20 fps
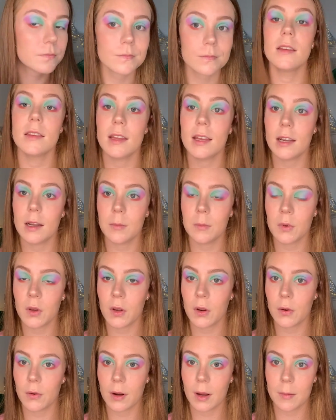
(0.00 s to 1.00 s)
Then I'm gonna
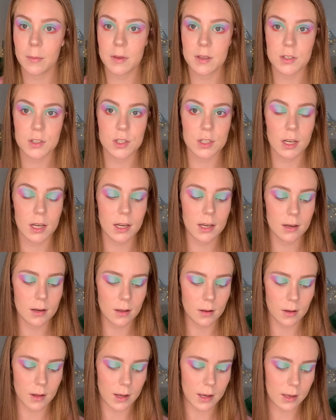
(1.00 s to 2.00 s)
grab the shade
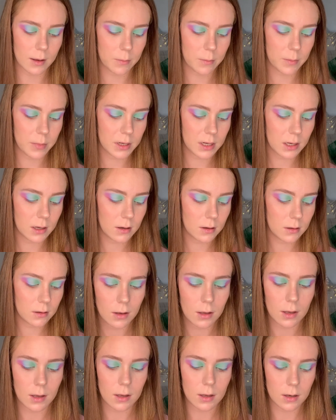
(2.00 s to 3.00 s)
Like Butter
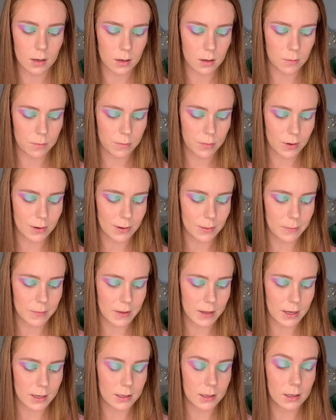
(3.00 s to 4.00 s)
and pop
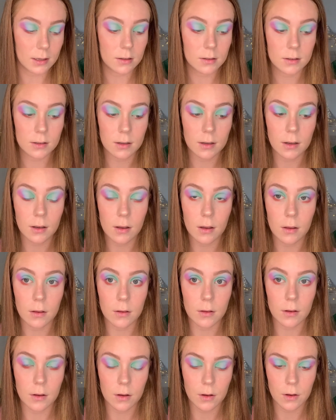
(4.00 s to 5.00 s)
that under
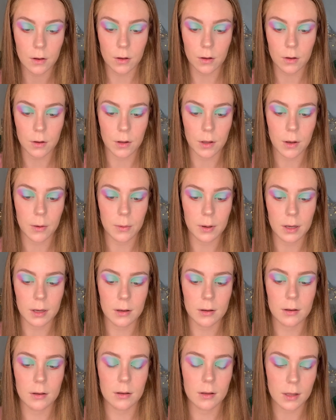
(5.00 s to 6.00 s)
the lower
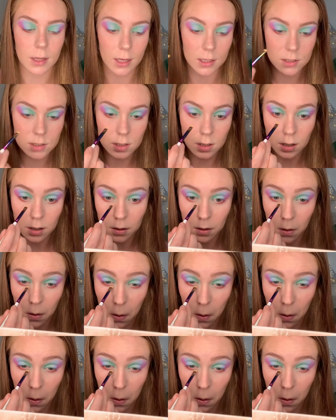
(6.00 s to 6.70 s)
lash line.